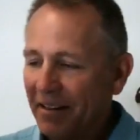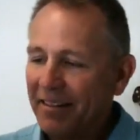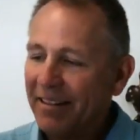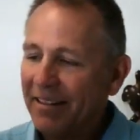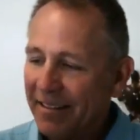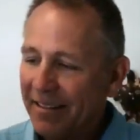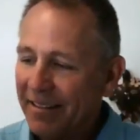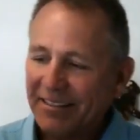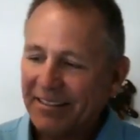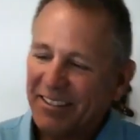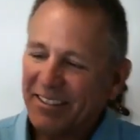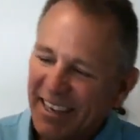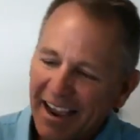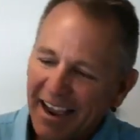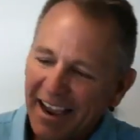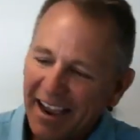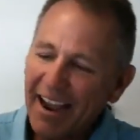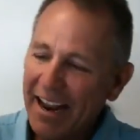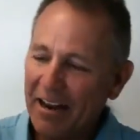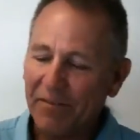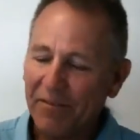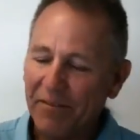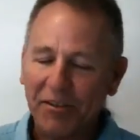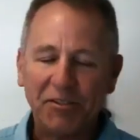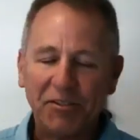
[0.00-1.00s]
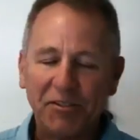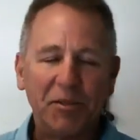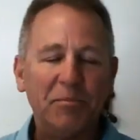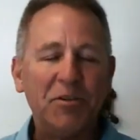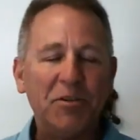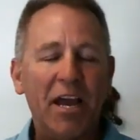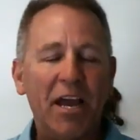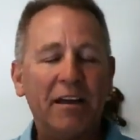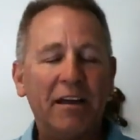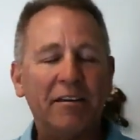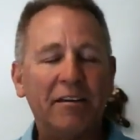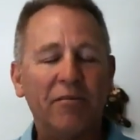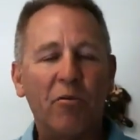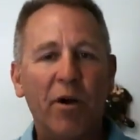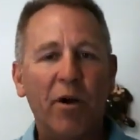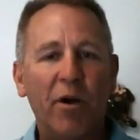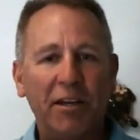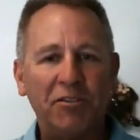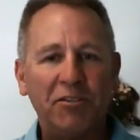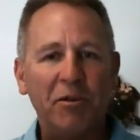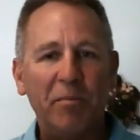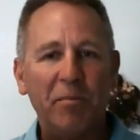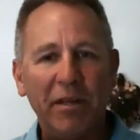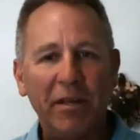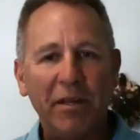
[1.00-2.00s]
that's kind of a subjective
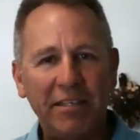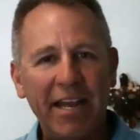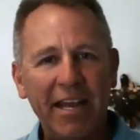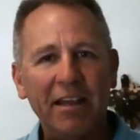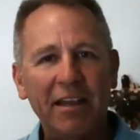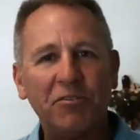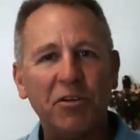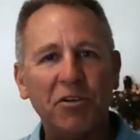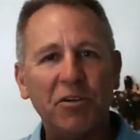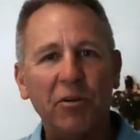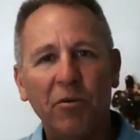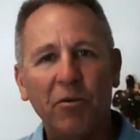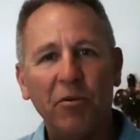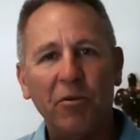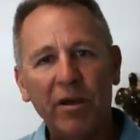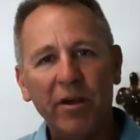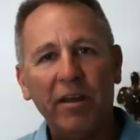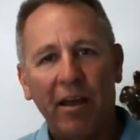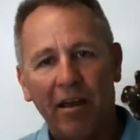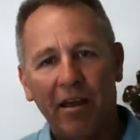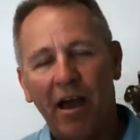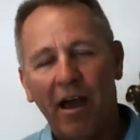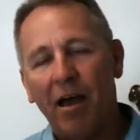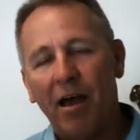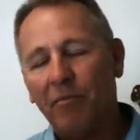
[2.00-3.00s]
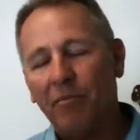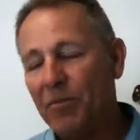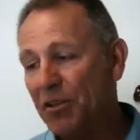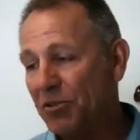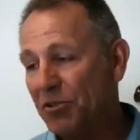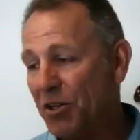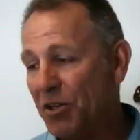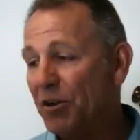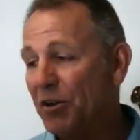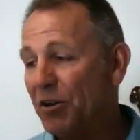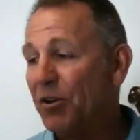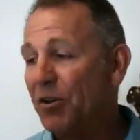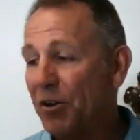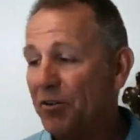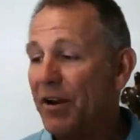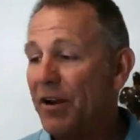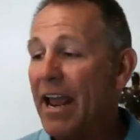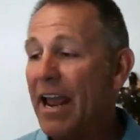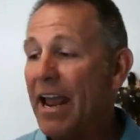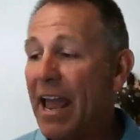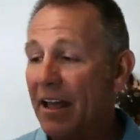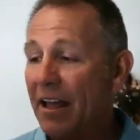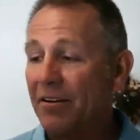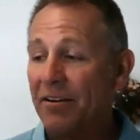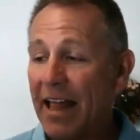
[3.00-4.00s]
question, but to answer, the 0-degree
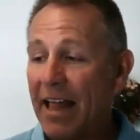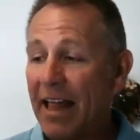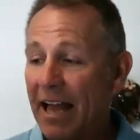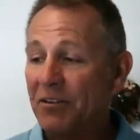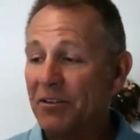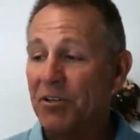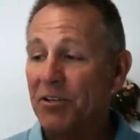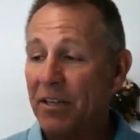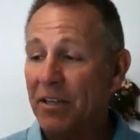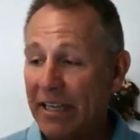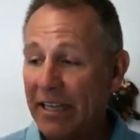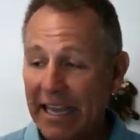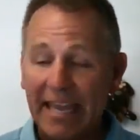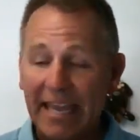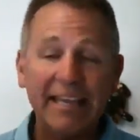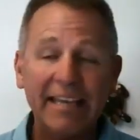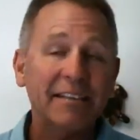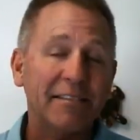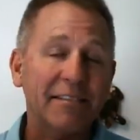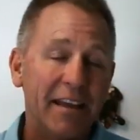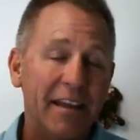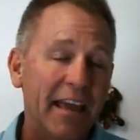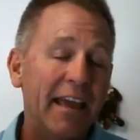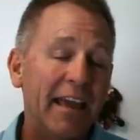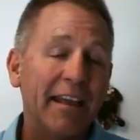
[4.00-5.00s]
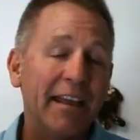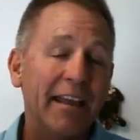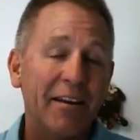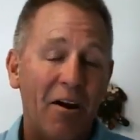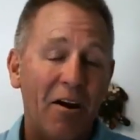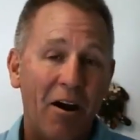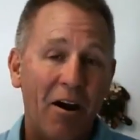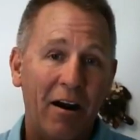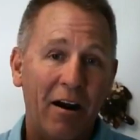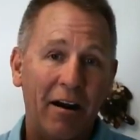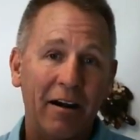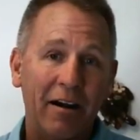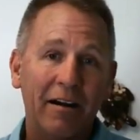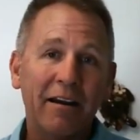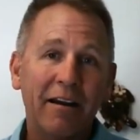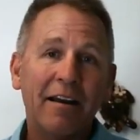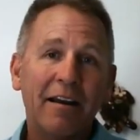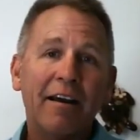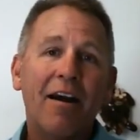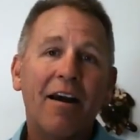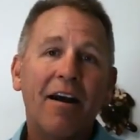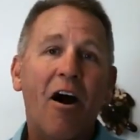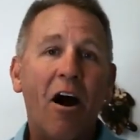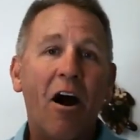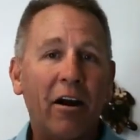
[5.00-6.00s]
handle actually is in our
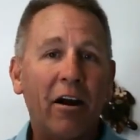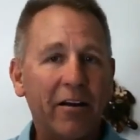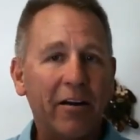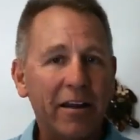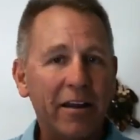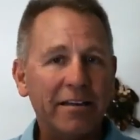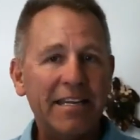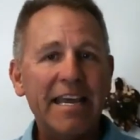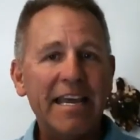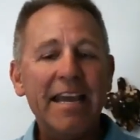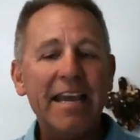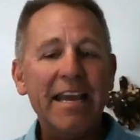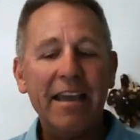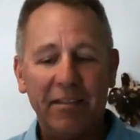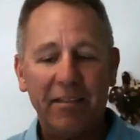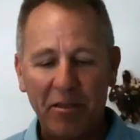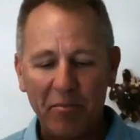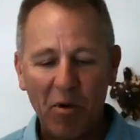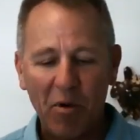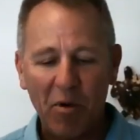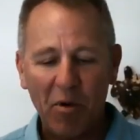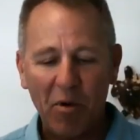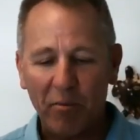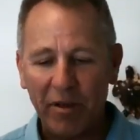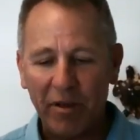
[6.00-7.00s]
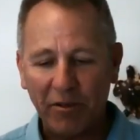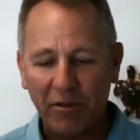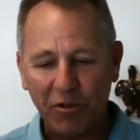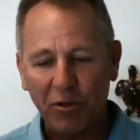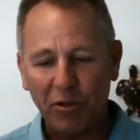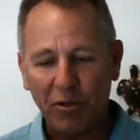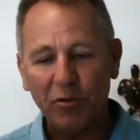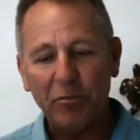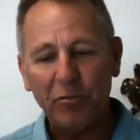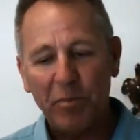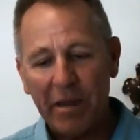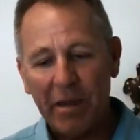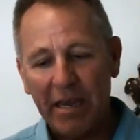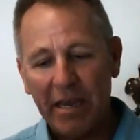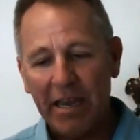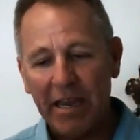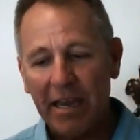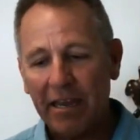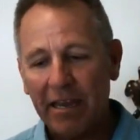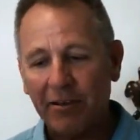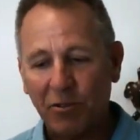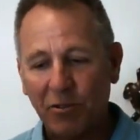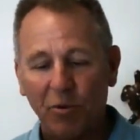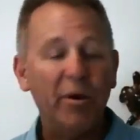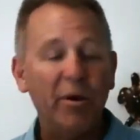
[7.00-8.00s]
R&D at the moment to
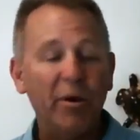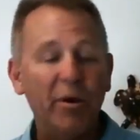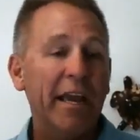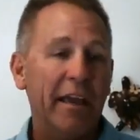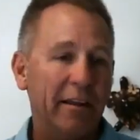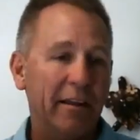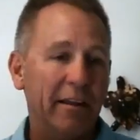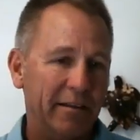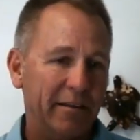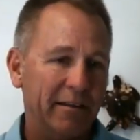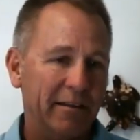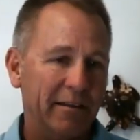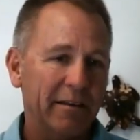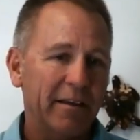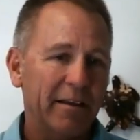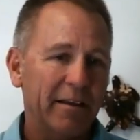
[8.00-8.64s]
be tweaked.